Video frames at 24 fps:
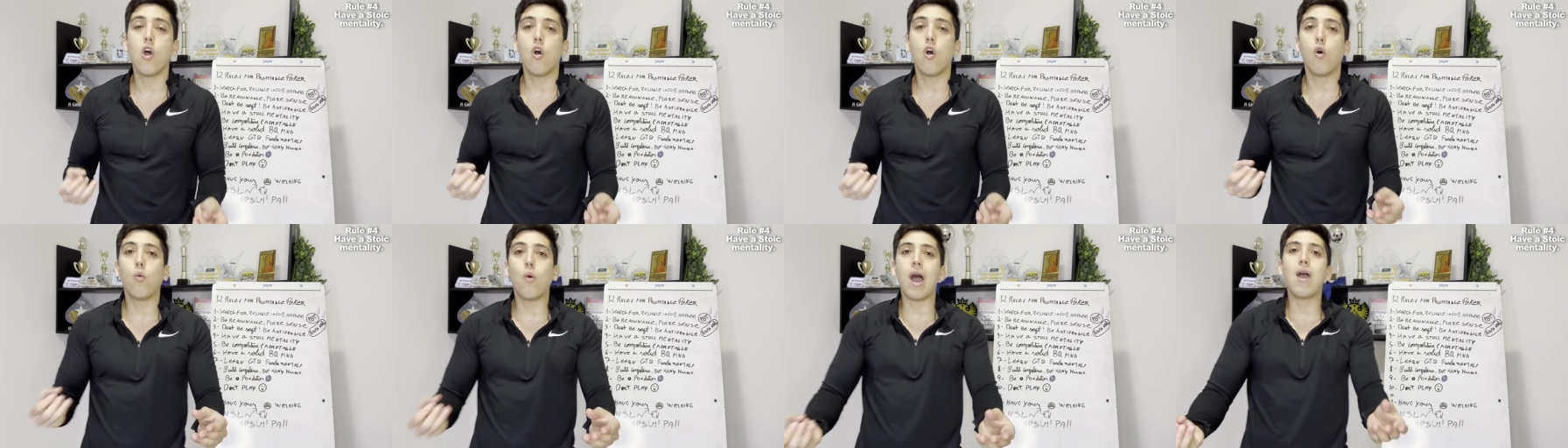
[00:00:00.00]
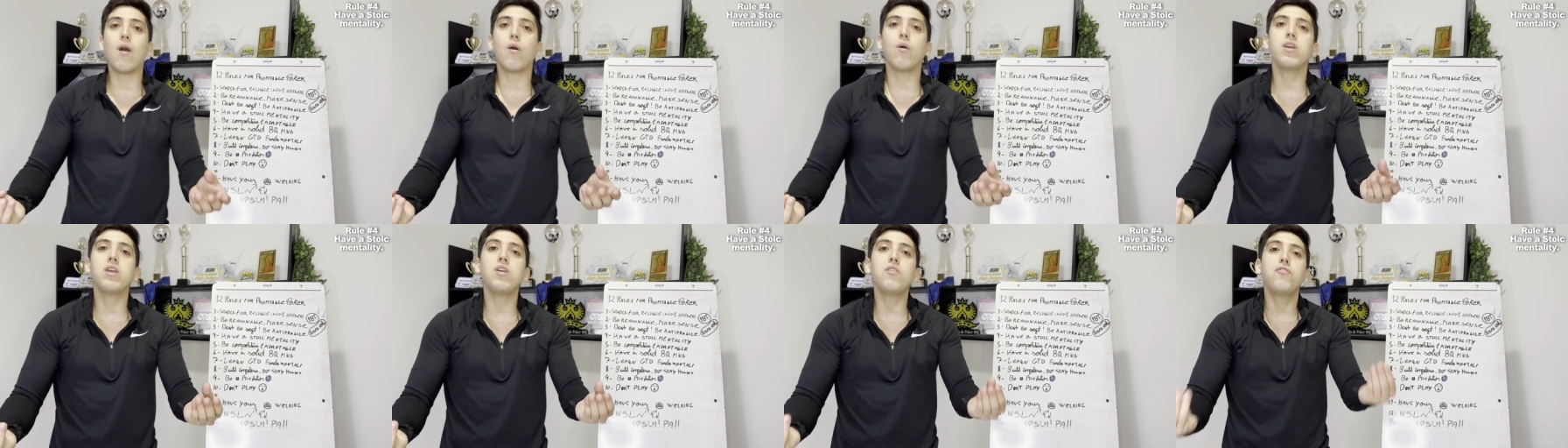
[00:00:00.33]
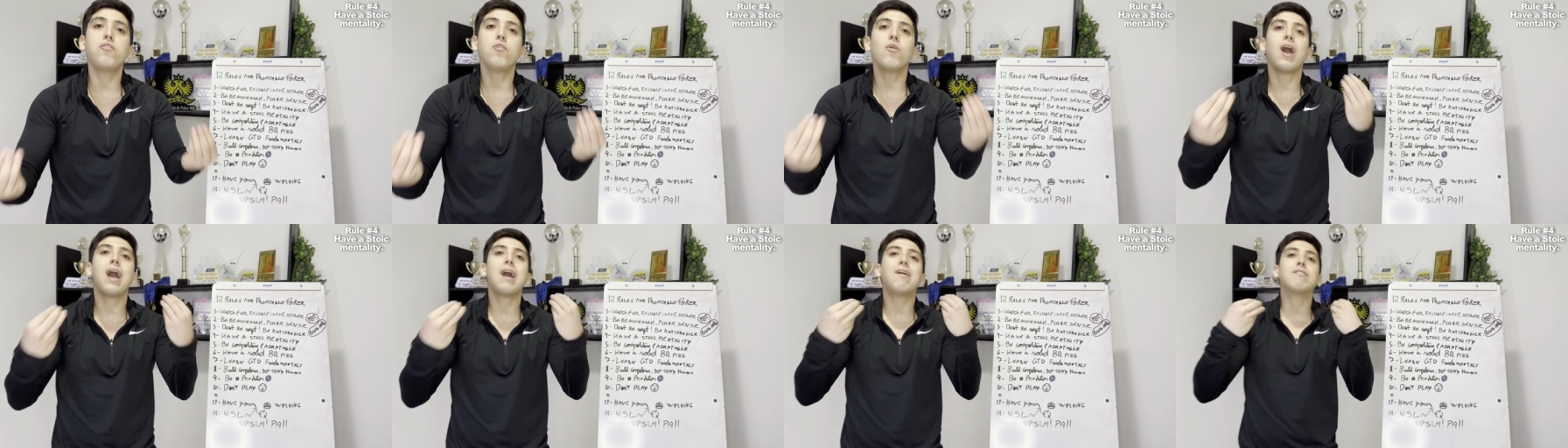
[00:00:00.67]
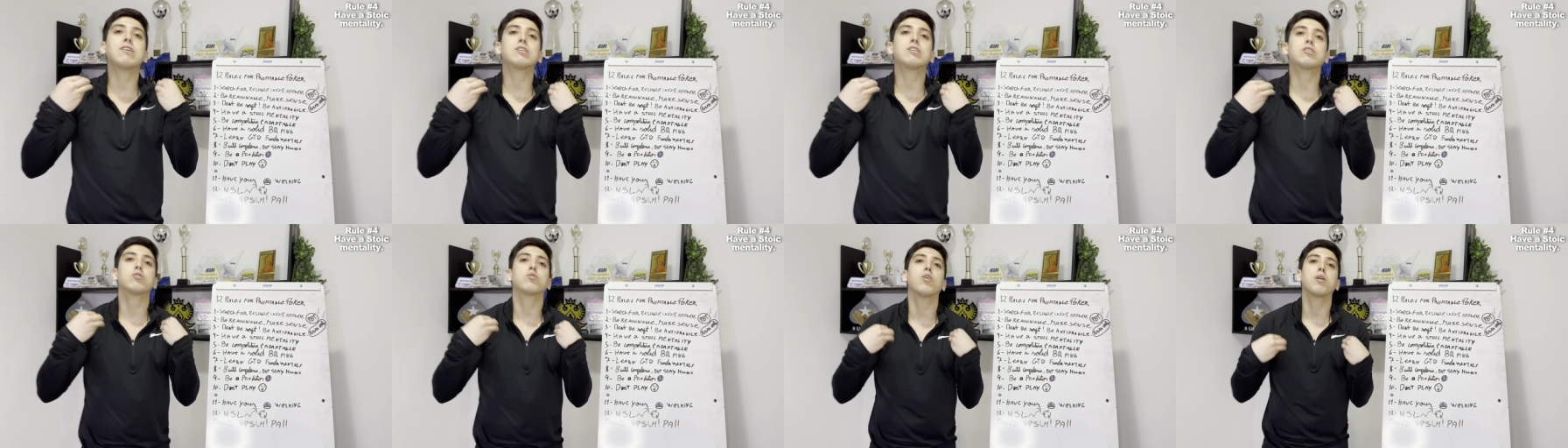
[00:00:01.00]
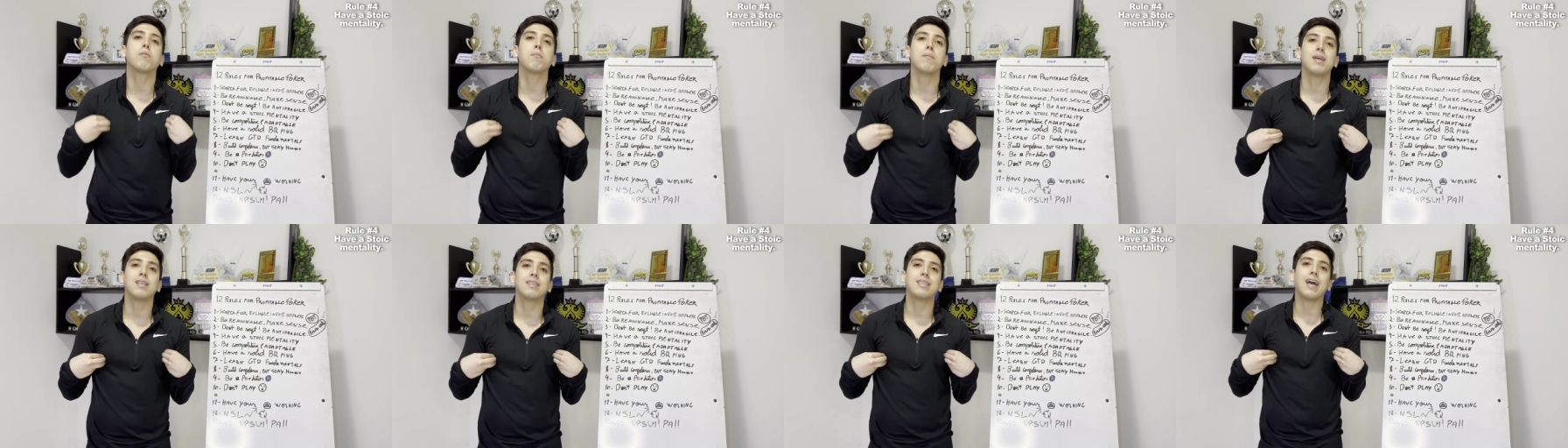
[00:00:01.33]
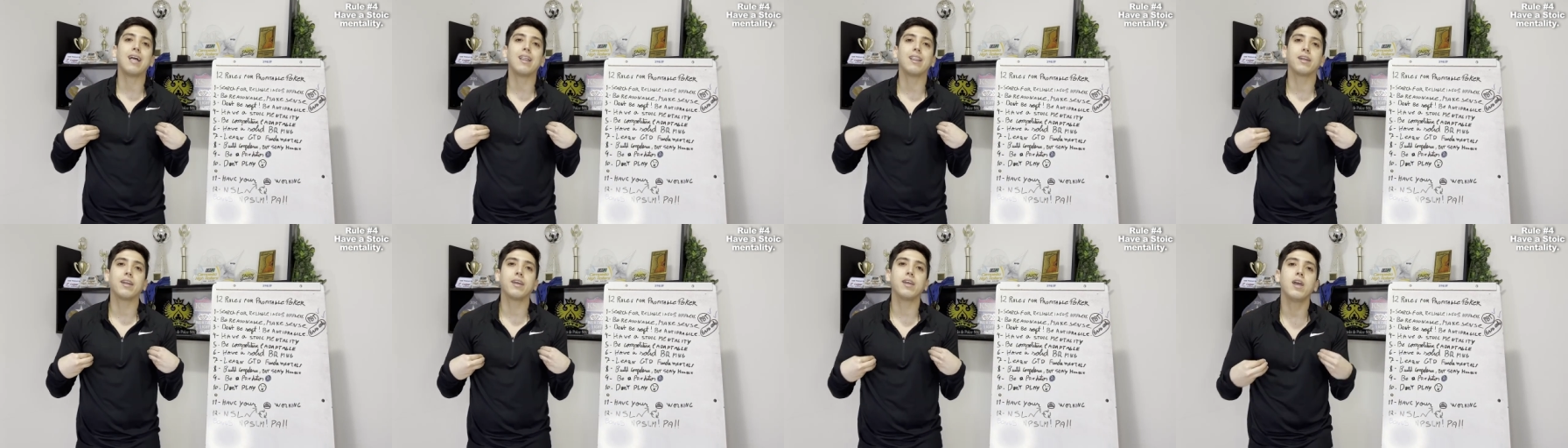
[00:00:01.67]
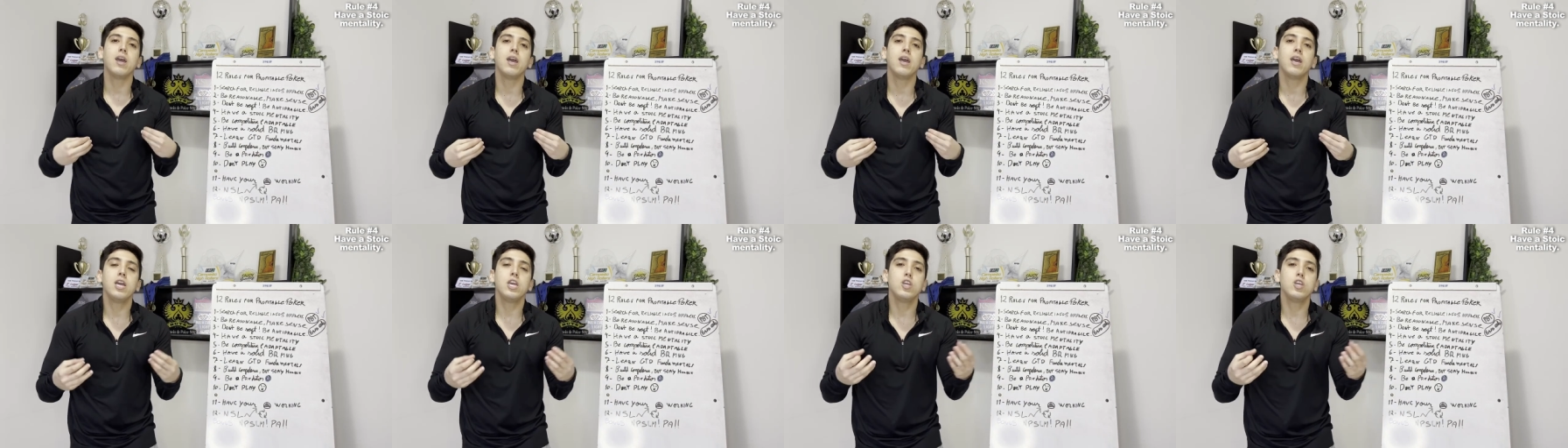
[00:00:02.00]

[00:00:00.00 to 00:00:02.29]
While if you have a stoic mentality,